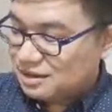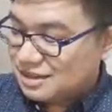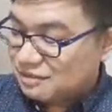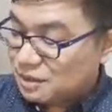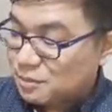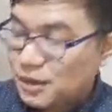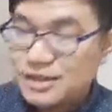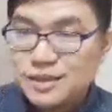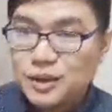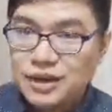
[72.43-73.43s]
several
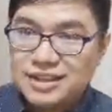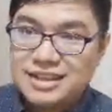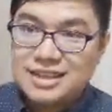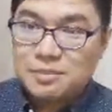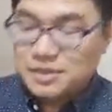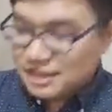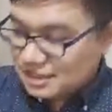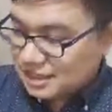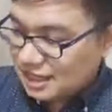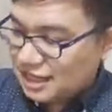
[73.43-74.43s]
points on the top
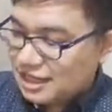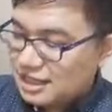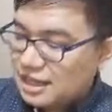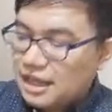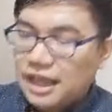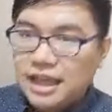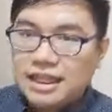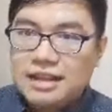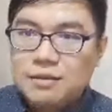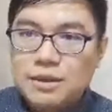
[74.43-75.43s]
16, and
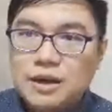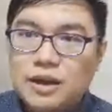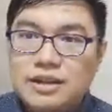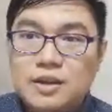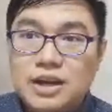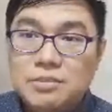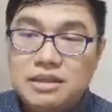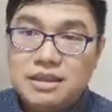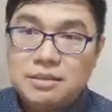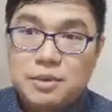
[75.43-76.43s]
then we're gonna talk
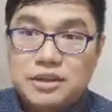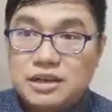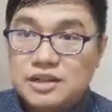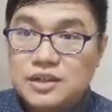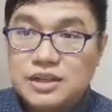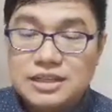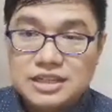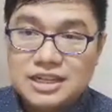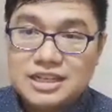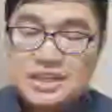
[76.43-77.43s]
about the production, the
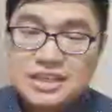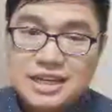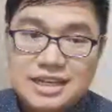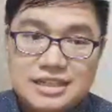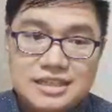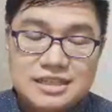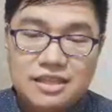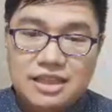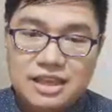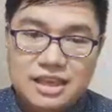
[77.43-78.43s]
judges,
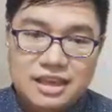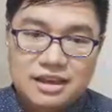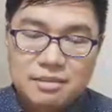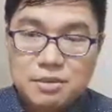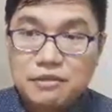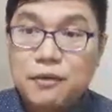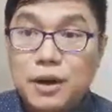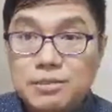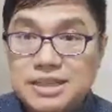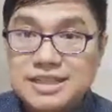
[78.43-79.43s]
the
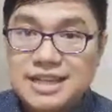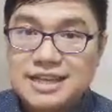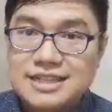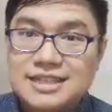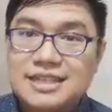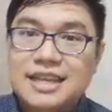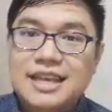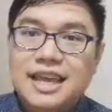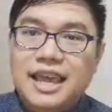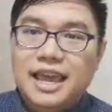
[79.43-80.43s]
performances,
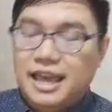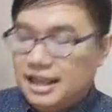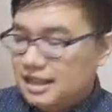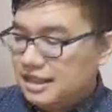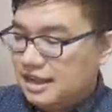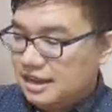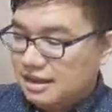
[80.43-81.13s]
and